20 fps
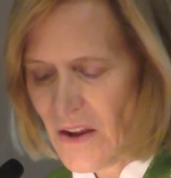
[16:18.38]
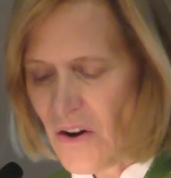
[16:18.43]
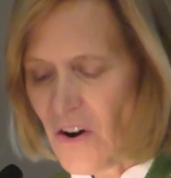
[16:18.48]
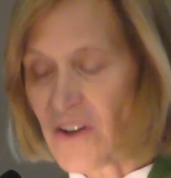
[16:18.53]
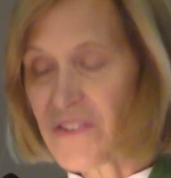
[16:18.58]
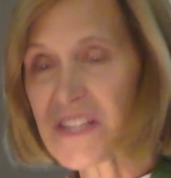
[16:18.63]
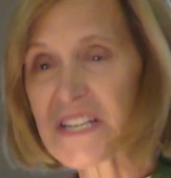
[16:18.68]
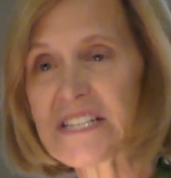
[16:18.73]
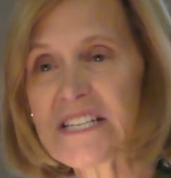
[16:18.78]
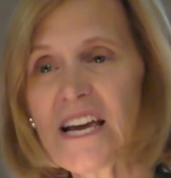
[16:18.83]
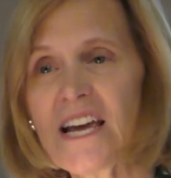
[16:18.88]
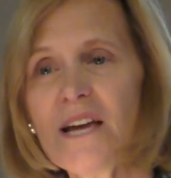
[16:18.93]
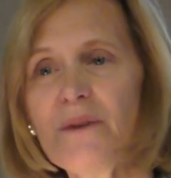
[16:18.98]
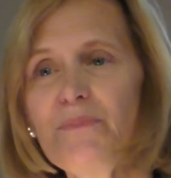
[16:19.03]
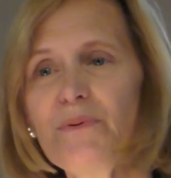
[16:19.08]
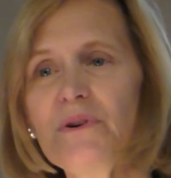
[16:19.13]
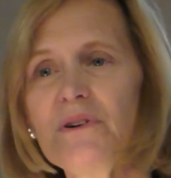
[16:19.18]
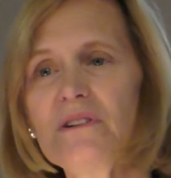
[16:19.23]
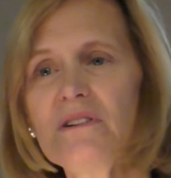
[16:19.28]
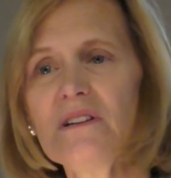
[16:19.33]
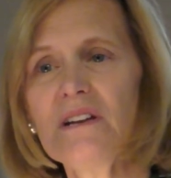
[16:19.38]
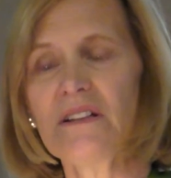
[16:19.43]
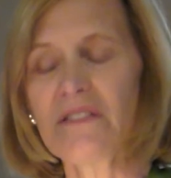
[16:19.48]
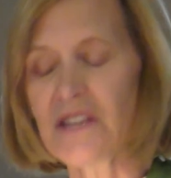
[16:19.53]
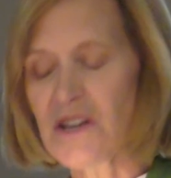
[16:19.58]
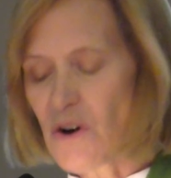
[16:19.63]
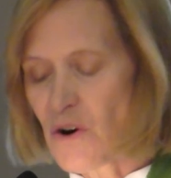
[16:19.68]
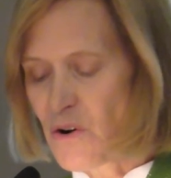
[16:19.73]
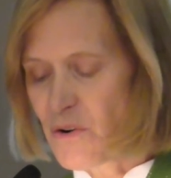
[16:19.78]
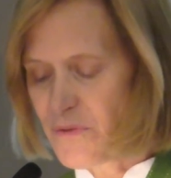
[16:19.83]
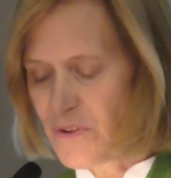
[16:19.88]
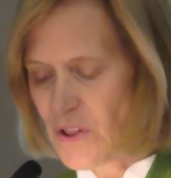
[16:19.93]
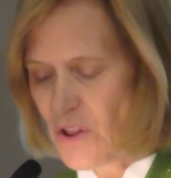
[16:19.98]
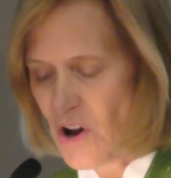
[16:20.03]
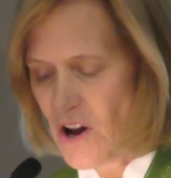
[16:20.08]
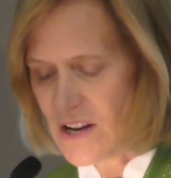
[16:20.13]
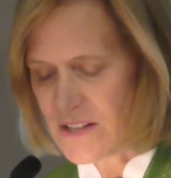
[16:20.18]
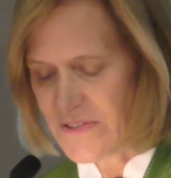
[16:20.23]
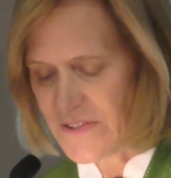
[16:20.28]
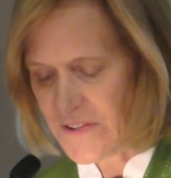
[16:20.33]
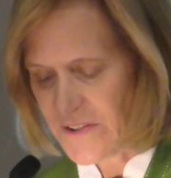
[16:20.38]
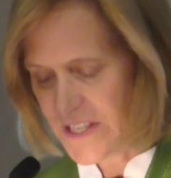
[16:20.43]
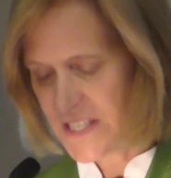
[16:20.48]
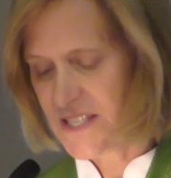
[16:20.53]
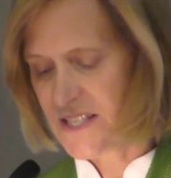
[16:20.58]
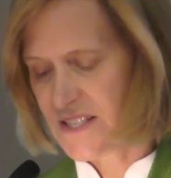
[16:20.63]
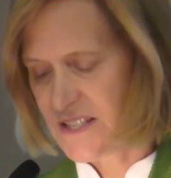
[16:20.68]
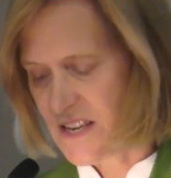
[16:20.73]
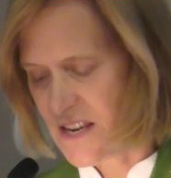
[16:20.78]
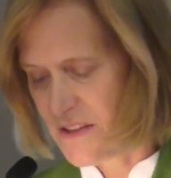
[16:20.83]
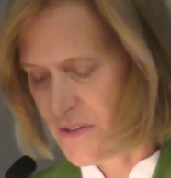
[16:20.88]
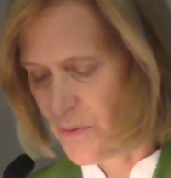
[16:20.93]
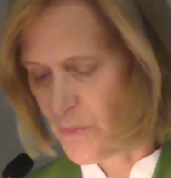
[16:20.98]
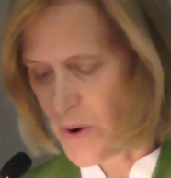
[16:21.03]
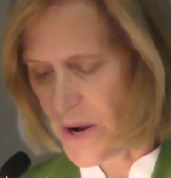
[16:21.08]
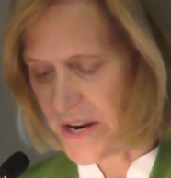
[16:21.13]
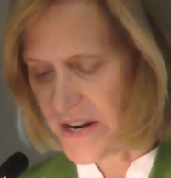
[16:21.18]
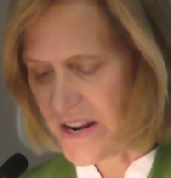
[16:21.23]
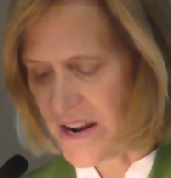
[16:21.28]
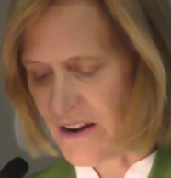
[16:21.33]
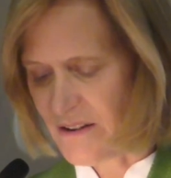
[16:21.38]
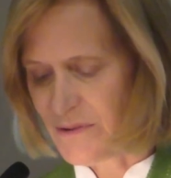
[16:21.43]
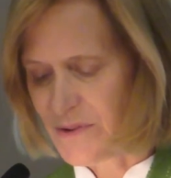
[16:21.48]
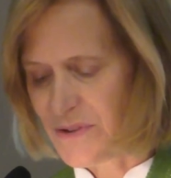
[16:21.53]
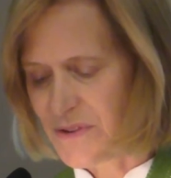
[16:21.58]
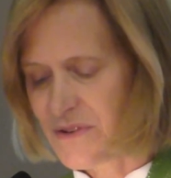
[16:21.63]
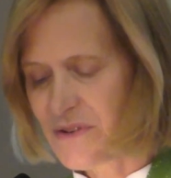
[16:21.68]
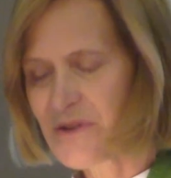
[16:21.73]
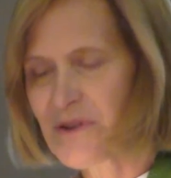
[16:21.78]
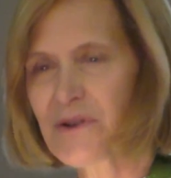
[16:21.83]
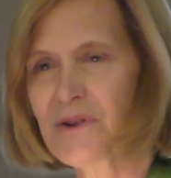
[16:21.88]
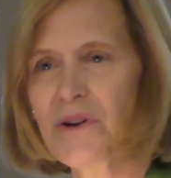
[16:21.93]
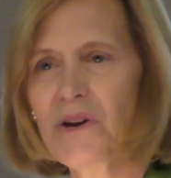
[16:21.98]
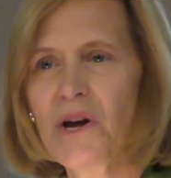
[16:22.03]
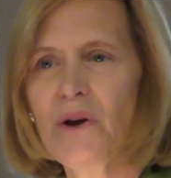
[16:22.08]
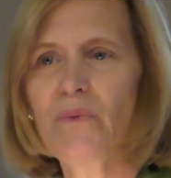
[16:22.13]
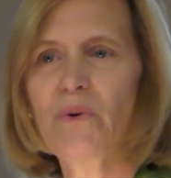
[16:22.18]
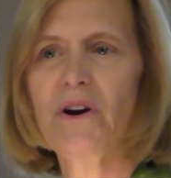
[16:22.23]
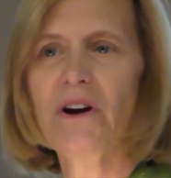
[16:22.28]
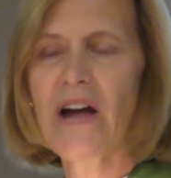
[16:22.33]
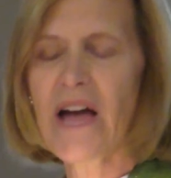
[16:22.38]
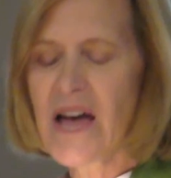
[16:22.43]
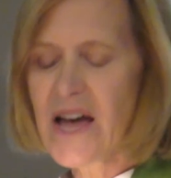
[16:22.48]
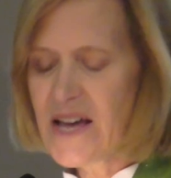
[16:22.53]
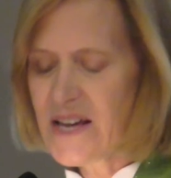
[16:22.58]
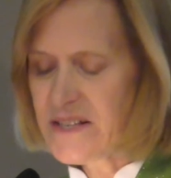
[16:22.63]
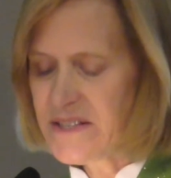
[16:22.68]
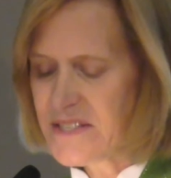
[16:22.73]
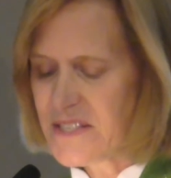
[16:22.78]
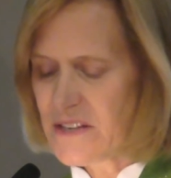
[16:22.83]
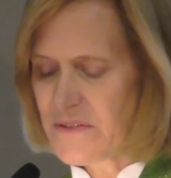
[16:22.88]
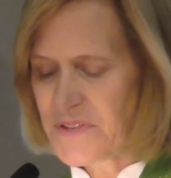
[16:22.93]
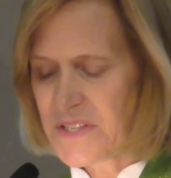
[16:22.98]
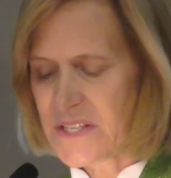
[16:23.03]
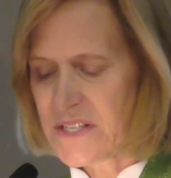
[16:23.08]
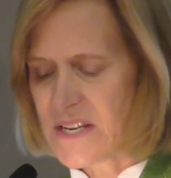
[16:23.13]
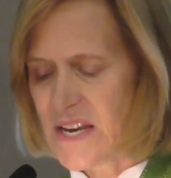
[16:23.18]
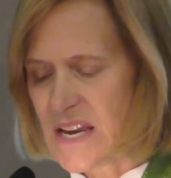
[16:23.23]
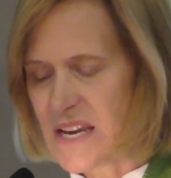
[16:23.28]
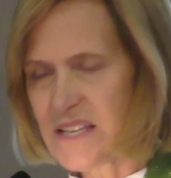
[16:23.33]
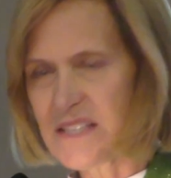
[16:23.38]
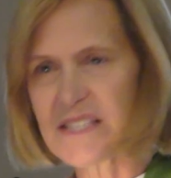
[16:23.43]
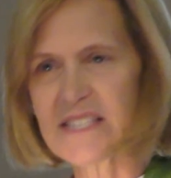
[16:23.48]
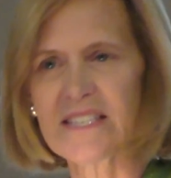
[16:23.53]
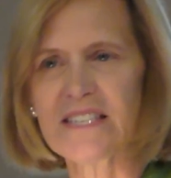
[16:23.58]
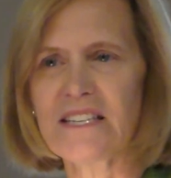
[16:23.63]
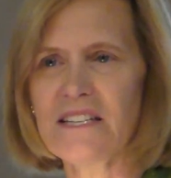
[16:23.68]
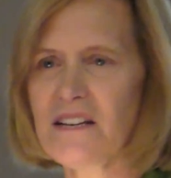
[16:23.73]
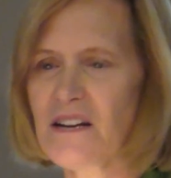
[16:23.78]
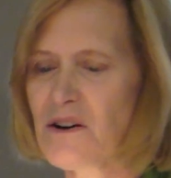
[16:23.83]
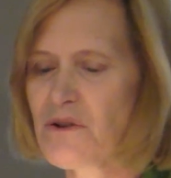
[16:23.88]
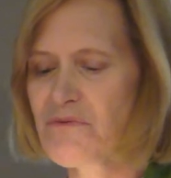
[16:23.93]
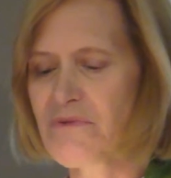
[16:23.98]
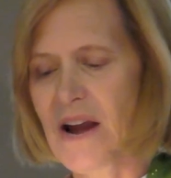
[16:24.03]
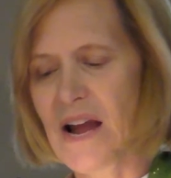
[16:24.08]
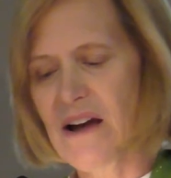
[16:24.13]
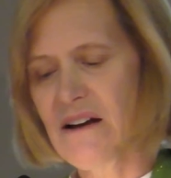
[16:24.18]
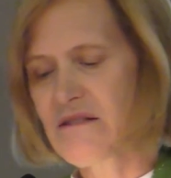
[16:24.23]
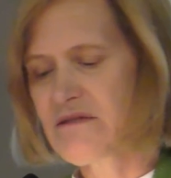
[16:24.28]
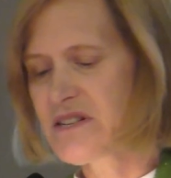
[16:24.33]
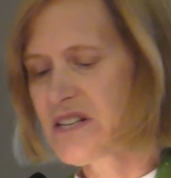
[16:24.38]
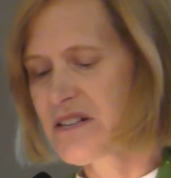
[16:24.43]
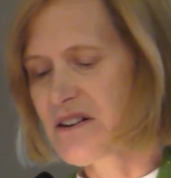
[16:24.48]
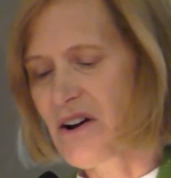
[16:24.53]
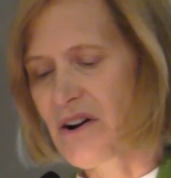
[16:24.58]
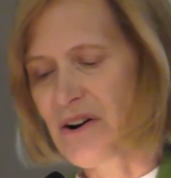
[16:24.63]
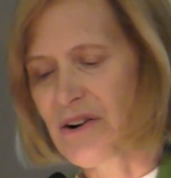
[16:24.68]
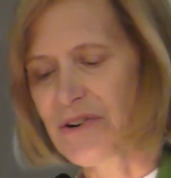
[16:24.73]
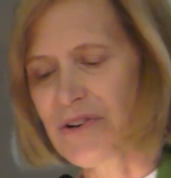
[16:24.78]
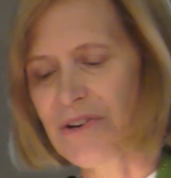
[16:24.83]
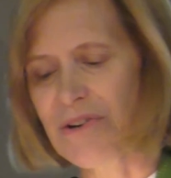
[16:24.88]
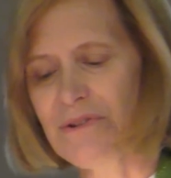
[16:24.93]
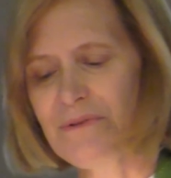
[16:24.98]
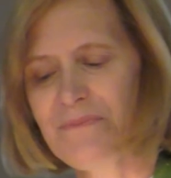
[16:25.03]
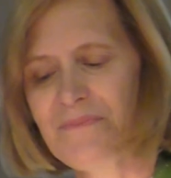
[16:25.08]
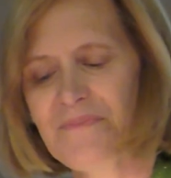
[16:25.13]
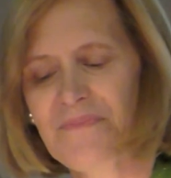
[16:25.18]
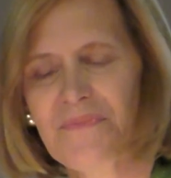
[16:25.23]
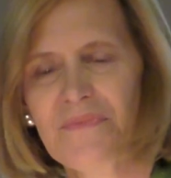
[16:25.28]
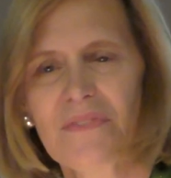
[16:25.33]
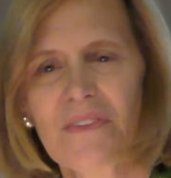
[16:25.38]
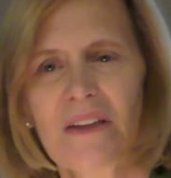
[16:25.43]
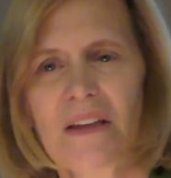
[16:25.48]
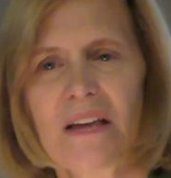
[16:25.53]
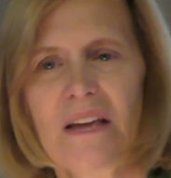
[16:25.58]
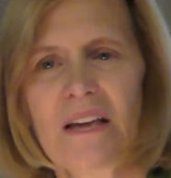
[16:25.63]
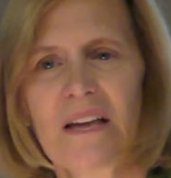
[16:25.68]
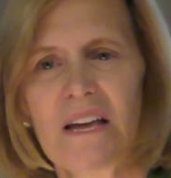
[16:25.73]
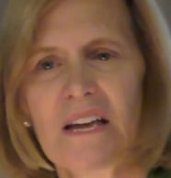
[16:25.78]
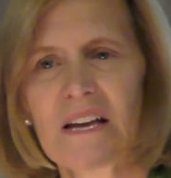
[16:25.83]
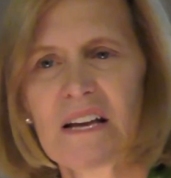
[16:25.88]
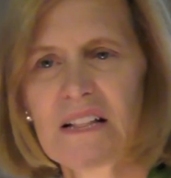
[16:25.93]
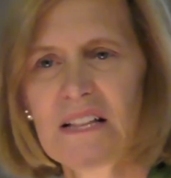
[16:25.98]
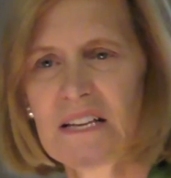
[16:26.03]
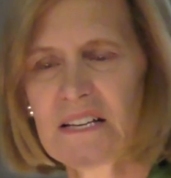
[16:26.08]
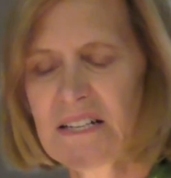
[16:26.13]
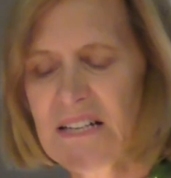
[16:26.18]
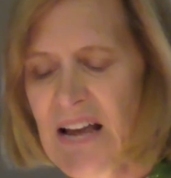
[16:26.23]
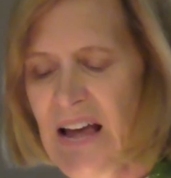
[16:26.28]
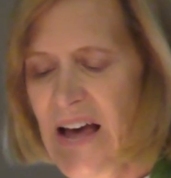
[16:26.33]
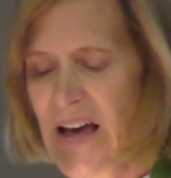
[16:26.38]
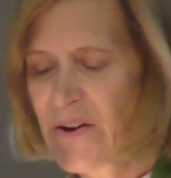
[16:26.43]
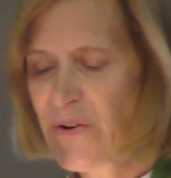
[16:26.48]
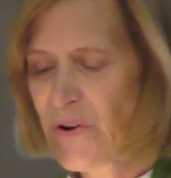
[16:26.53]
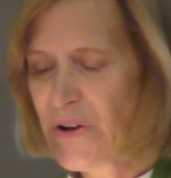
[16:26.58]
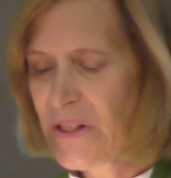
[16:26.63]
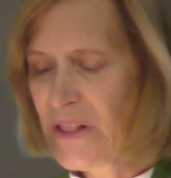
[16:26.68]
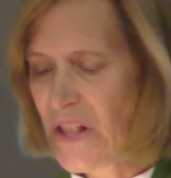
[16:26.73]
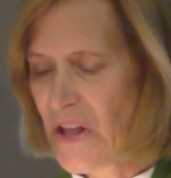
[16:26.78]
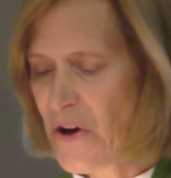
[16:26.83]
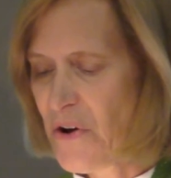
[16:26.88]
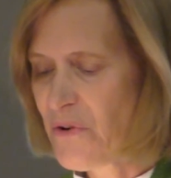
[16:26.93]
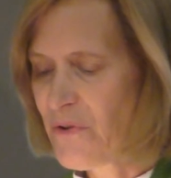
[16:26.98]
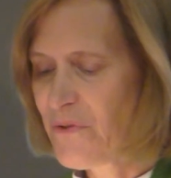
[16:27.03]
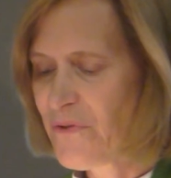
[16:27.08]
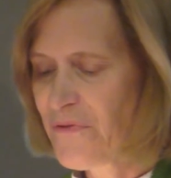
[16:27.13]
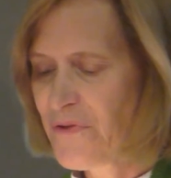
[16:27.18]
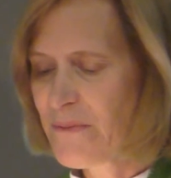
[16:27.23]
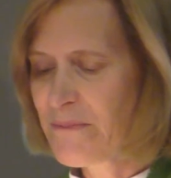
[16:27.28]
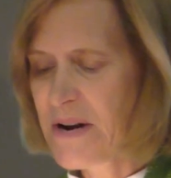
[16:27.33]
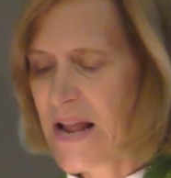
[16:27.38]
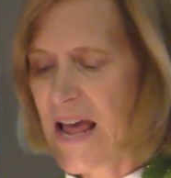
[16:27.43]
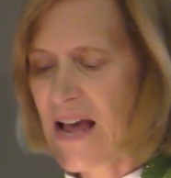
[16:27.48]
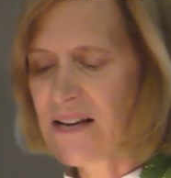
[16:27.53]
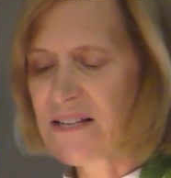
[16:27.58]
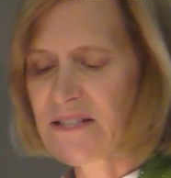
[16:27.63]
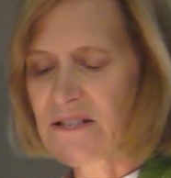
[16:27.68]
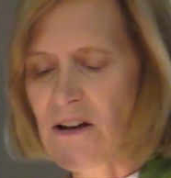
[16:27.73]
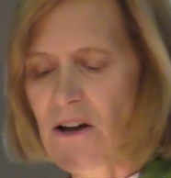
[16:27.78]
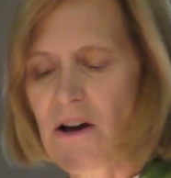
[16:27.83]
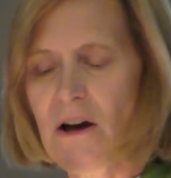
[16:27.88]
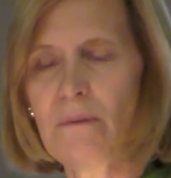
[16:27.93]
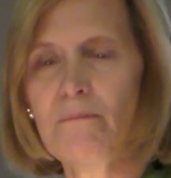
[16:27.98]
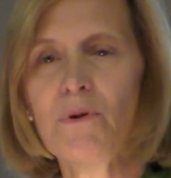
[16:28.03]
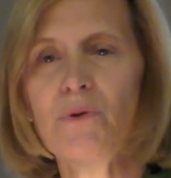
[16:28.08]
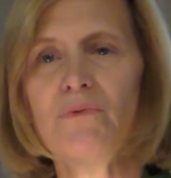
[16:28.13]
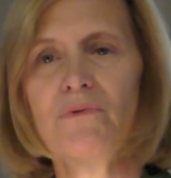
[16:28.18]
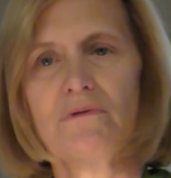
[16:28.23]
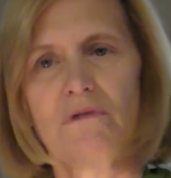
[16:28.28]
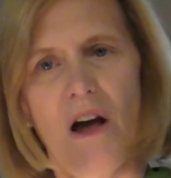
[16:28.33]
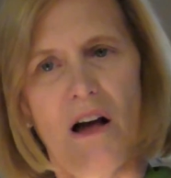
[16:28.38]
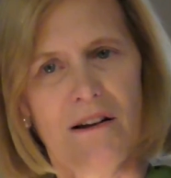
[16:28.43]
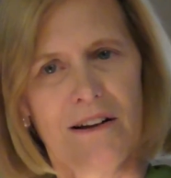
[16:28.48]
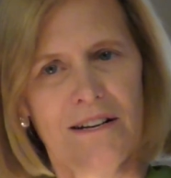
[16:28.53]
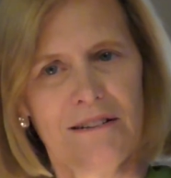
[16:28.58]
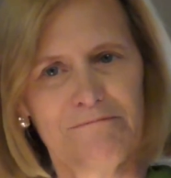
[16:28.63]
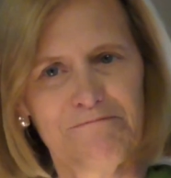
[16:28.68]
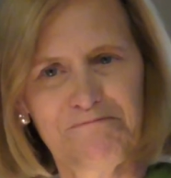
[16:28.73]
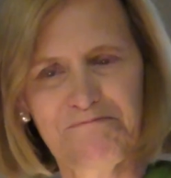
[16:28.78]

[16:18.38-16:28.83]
On the table in the Oval Office in the White House, where heads of state sit around and argue, Clinton had on loan from NASA a moon rock.